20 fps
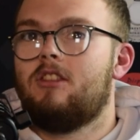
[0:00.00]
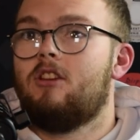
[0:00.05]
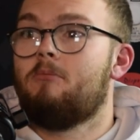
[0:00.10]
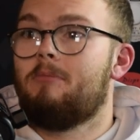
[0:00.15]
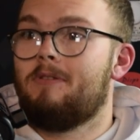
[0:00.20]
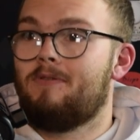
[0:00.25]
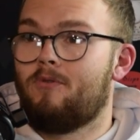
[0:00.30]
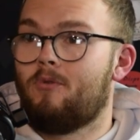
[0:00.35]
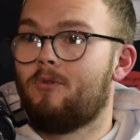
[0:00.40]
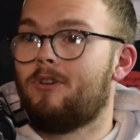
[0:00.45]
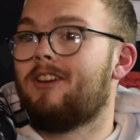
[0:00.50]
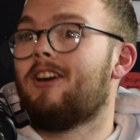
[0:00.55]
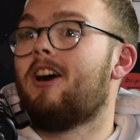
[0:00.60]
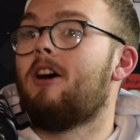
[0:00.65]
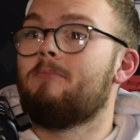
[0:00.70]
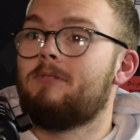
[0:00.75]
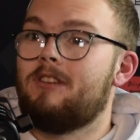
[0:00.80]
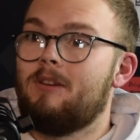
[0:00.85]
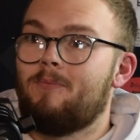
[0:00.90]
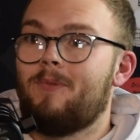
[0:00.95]
they'll be phoning
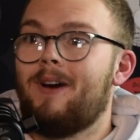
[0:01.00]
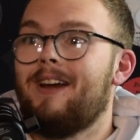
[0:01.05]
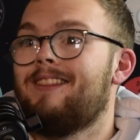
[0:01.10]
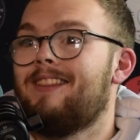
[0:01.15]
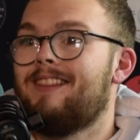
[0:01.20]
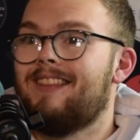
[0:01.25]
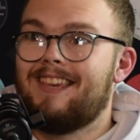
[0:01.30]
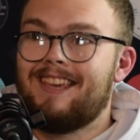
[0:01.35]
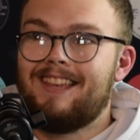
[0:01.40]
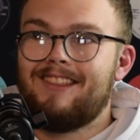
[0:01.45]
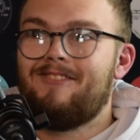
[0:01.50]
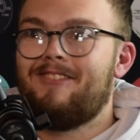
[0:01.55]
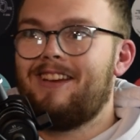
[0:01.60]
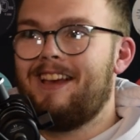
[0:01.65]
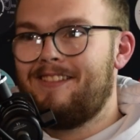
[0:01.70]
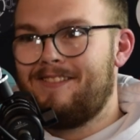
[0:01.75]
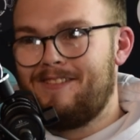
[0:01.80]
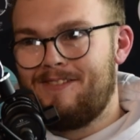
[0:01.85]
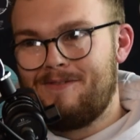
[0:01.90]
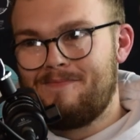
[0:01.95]
up saying, why did the kid not
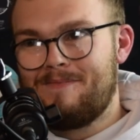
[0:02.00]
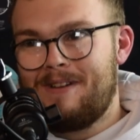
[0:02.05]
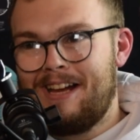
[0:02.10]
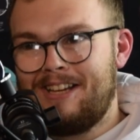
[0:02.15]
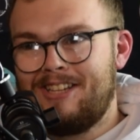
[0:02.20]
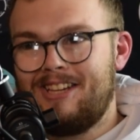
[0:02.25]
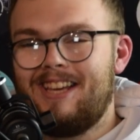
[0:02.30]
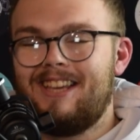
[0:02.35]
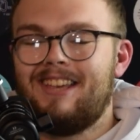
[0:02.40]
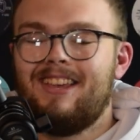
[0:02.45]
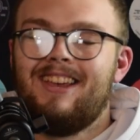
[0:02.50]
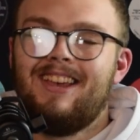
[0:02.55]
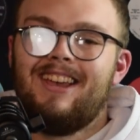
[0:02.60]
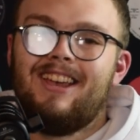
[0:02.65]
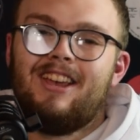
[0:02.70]
get to do magic?